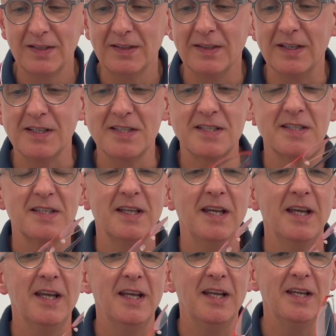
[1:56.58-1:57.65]
This
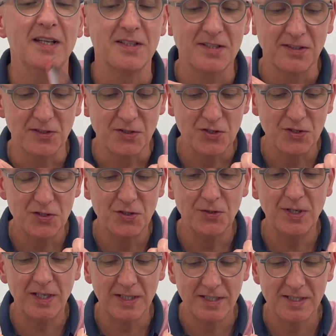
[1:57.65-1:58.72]
is the
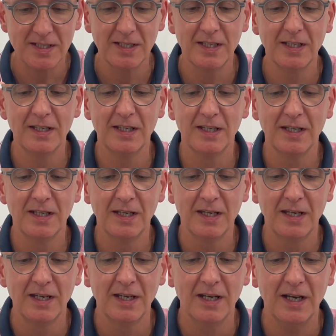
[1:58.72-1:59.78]
Stuart,
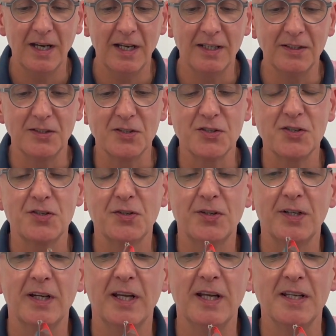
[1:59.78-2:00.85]
and the
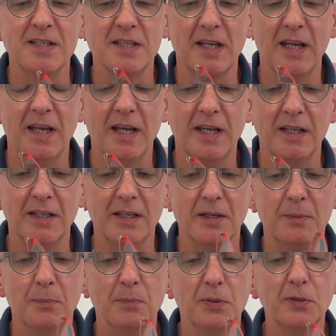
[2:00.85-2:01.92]
Stuart is in
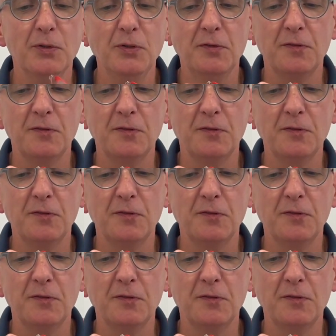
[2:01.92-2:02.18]
blue